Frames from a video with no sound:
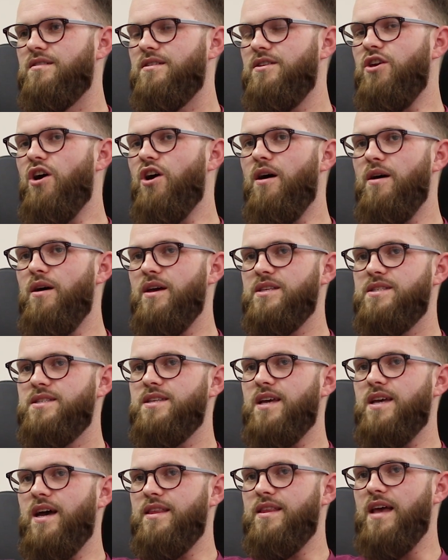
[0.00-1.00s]
Yeah,
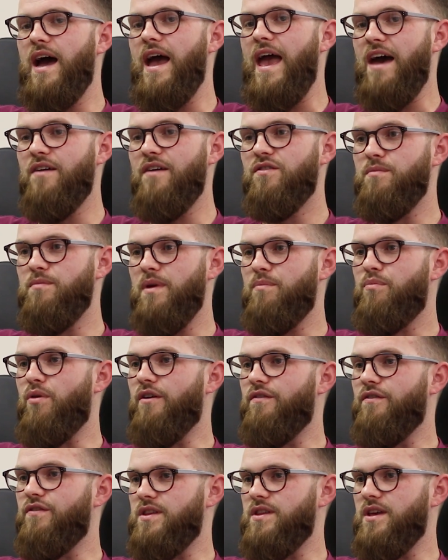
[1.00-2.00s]
it's I, I haven't made
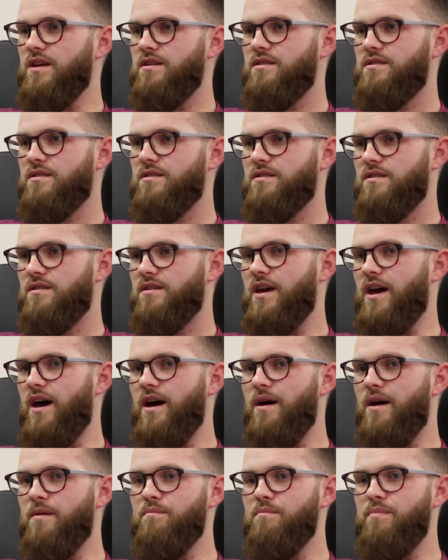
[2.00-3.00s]
profits yet,
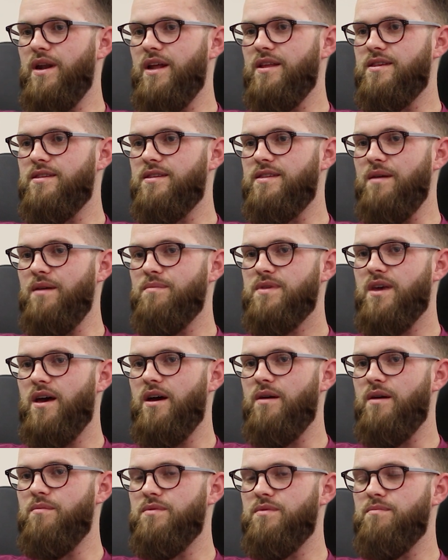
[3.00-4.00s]
um, but at the same
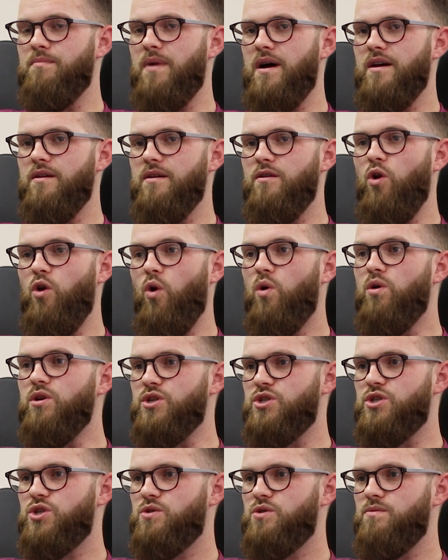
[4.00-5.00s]
time, my
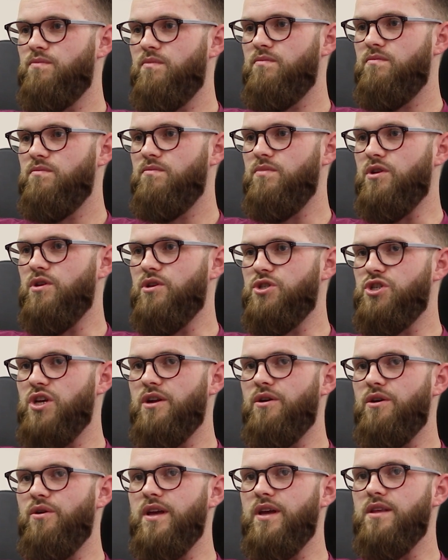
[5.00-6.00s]
launch, you know,
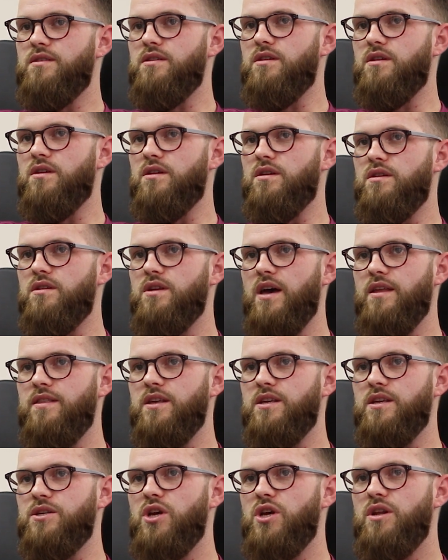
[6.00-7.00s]
generated
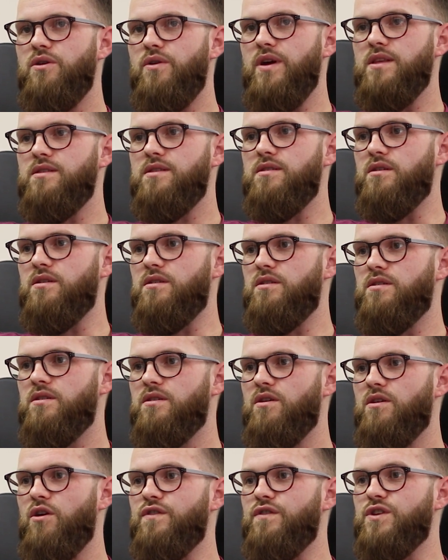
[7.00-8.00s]
it generated
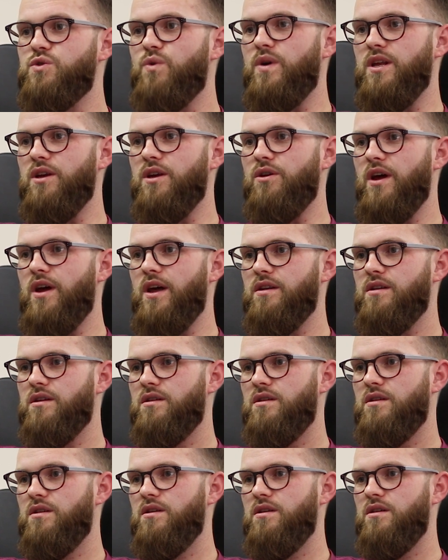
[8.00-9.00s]
over twenty grand.
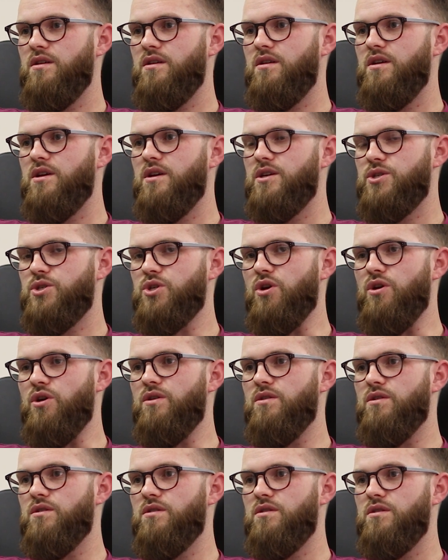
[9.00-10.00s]
Okay, just so, the
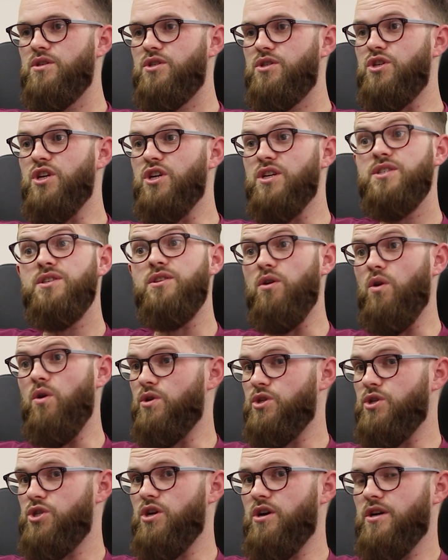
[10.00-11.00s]
launch. Wow. Just the
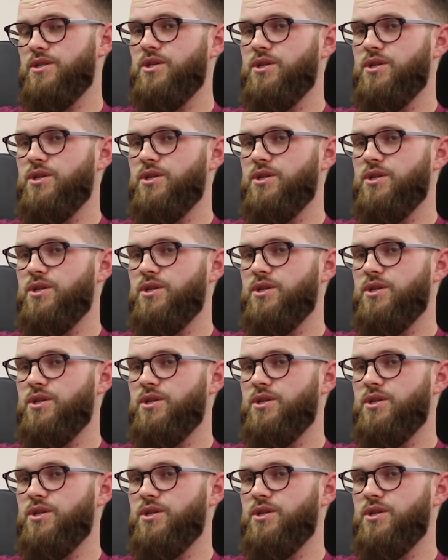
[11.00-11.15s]
launch, yeah.